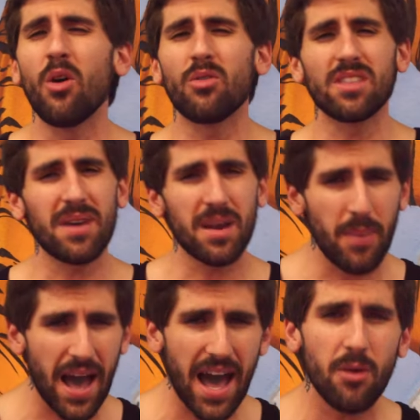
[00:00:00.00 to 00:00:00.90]
or the amount of
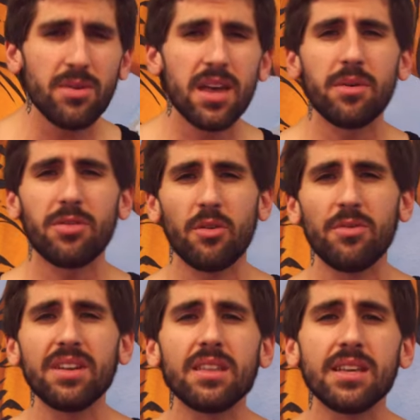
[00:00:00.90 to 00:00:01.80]
power that we throw
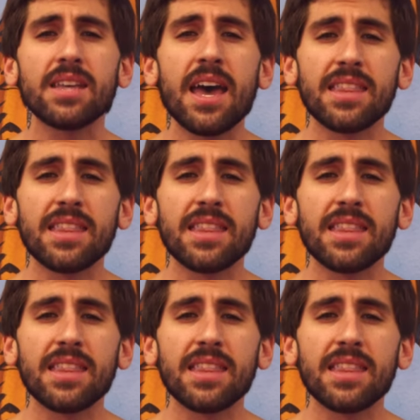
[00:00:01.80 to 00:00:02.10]
into these